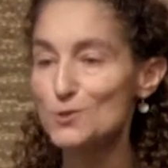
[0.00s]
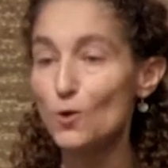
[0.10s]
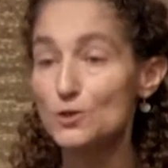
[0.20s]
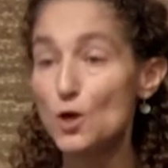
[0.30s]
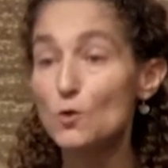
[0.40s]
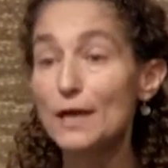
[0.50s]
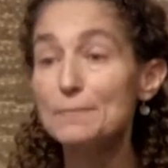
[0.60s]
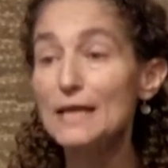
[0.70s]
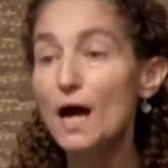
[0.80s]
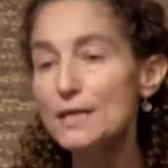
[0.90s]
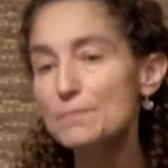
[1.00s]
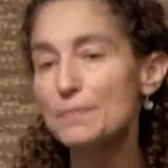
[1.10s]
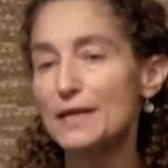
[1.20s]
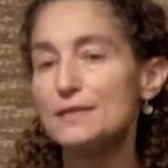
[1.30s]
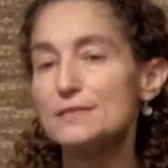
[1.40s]
you all know, can be
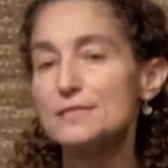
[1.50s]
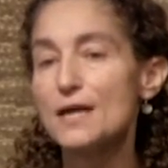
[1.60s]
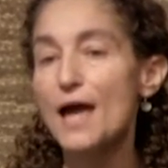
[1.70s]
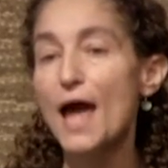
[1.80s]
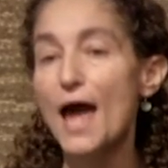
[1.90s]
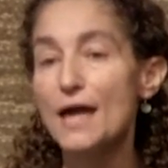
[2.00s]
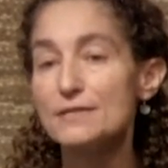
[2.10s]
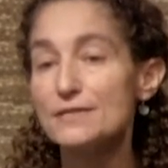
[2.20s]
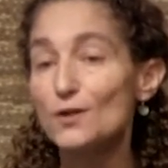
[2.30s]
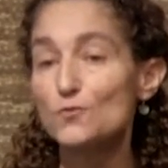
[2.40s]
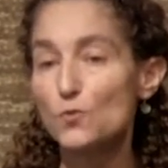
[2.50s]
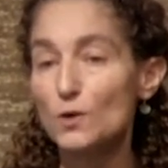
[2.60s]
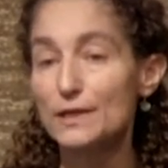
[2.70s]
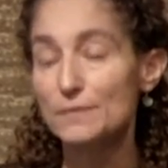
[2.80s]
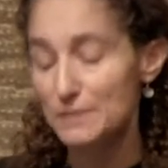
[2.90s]
unpinned, and therefore
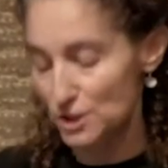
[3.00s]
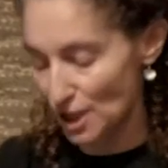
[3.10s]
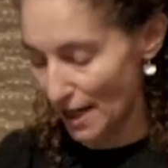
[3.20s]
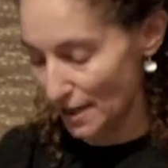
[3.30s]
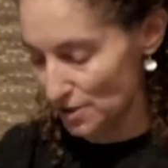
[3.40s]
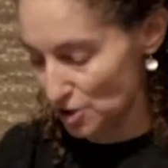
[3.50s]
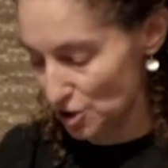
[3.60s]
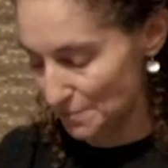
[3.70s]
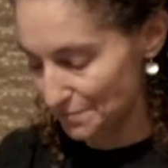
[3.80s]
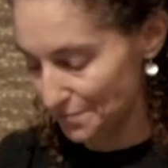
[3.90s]
it can be changed.